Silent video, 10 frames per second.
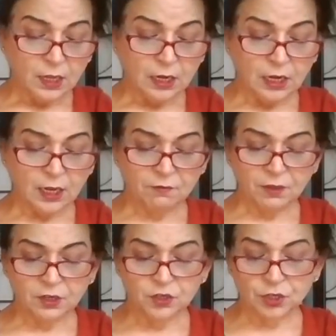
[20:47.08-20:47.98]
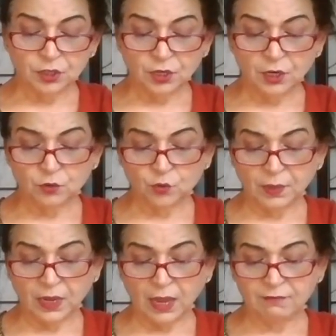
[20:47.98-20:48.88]
Leave the Kshatriya to
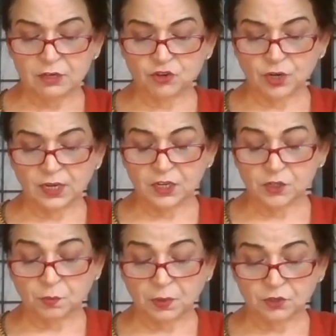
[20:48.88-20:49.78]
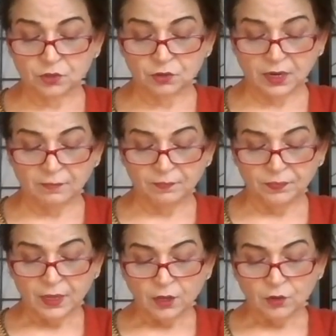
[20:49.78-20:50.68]
me, I will drink his blood today.
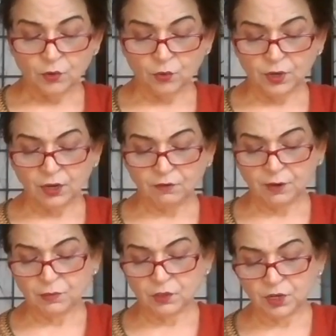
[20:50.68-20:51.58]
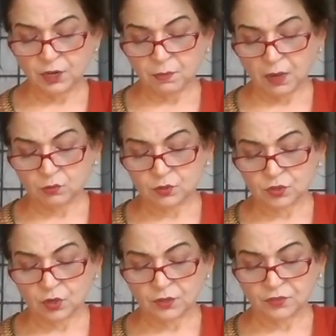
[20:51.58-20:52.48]
Roaring from three
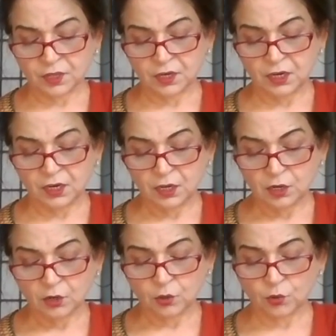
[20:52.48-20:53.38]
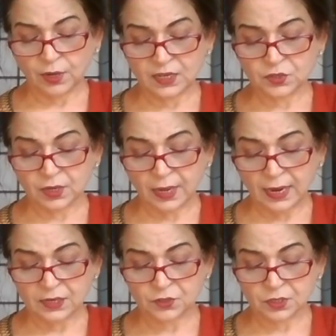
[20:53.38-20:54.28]
mouths on three grotesque
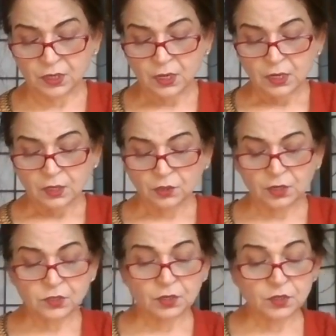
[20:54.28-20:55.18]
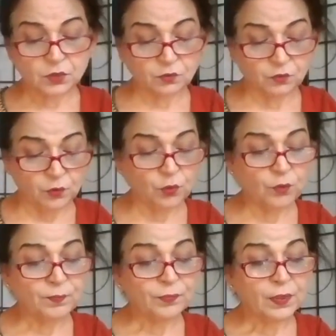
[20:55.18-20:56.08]
heads, Trisras
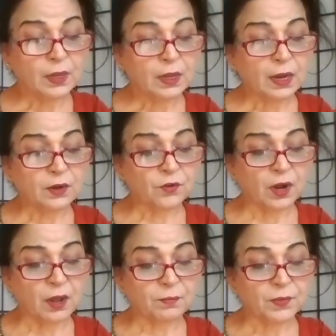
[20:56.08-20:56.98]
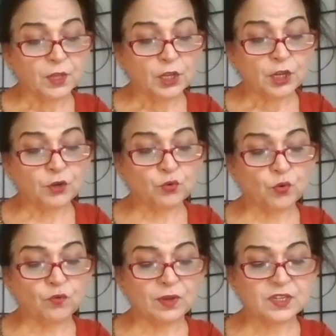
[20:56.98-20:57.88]
flew at Ram. He
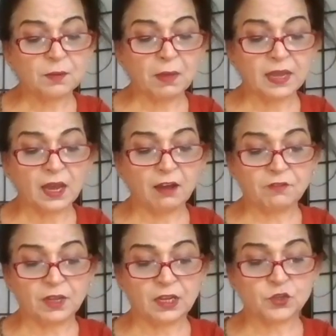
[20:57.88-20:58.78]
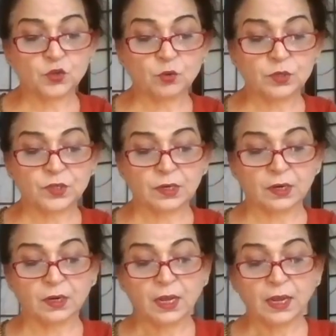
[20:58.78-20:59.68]
too was a Mayavi, a
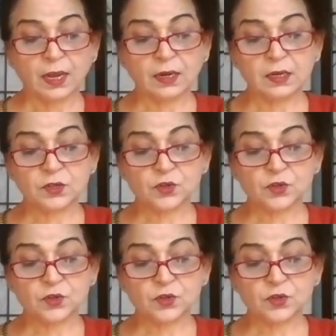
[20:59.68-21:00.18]
sorcerer, and he